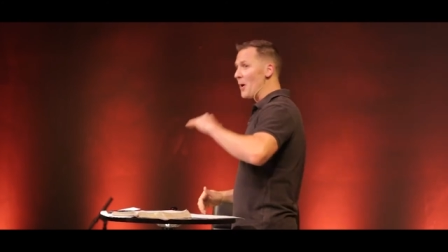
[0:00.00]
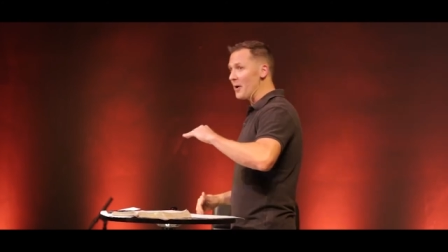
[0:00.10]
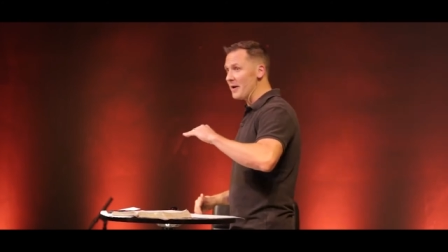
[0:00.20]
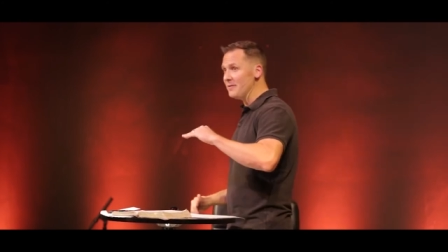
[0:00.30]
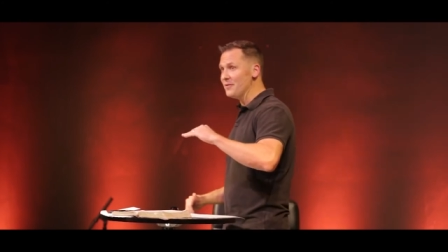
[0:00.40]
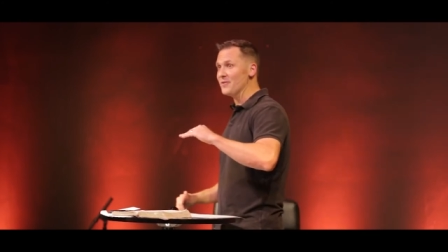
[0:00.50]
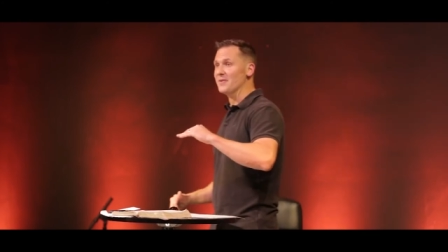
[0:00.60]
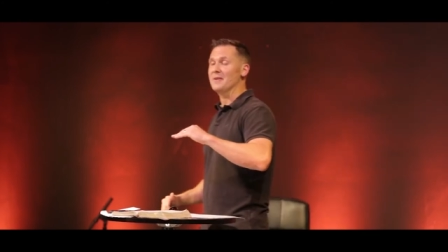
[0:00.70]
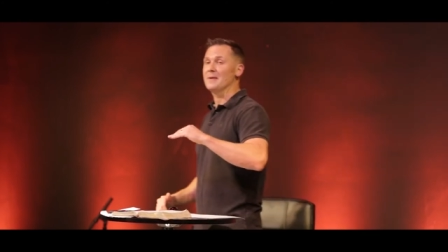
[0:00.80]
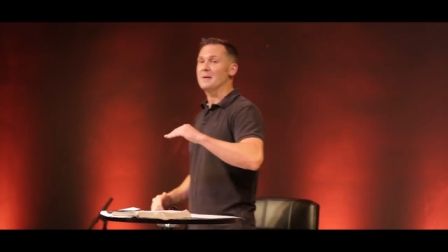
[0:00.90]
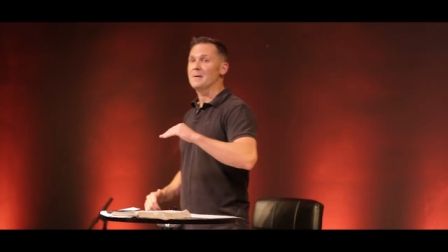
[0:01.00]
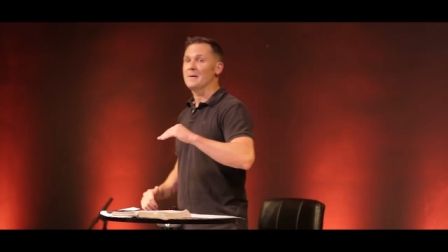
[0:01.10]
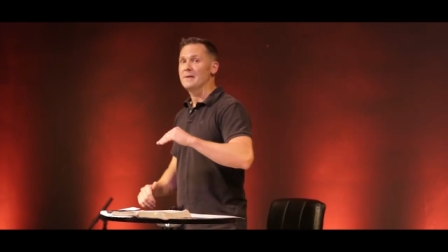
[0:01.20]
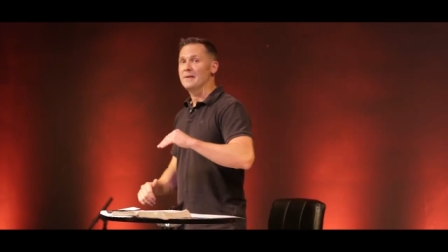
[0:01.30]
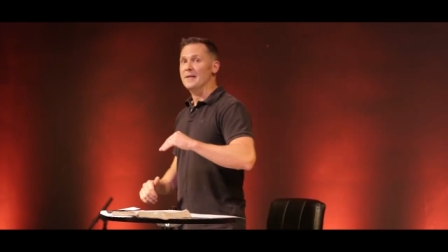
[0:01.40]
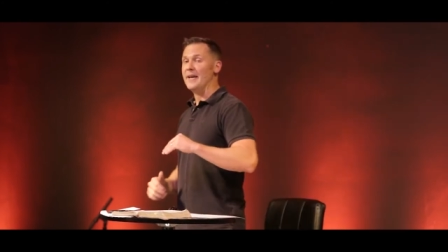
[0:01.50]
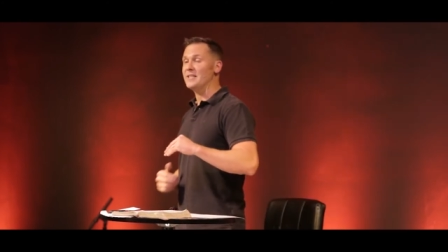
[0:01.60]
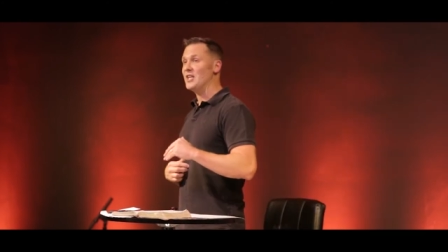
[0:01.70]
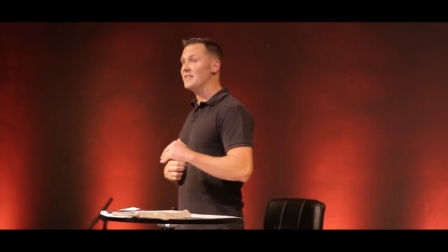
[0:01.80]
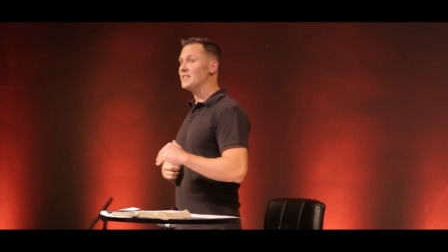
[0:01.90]
burdens
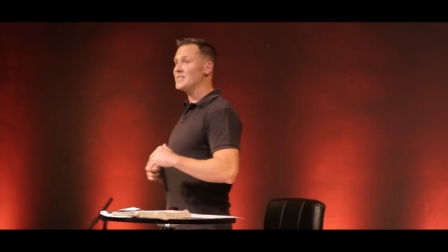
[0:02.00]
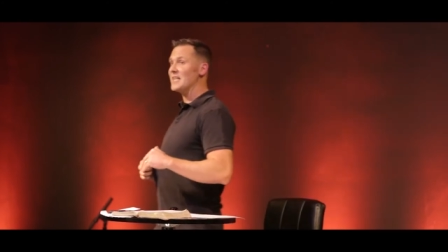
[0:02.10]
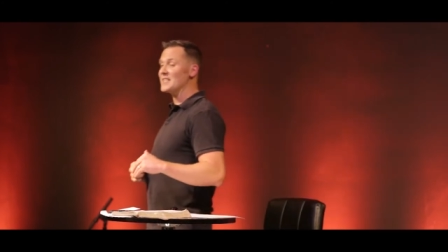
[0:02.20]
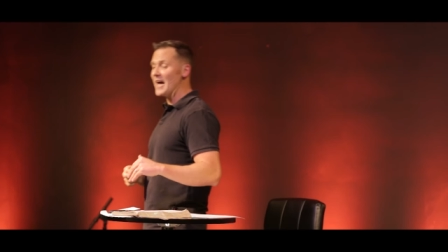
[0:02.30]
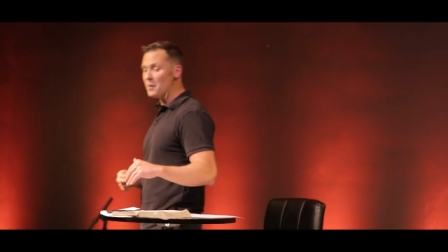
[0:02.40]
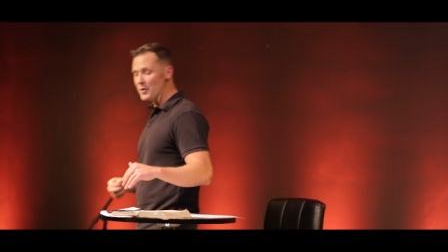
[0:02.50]
and Jesus says, I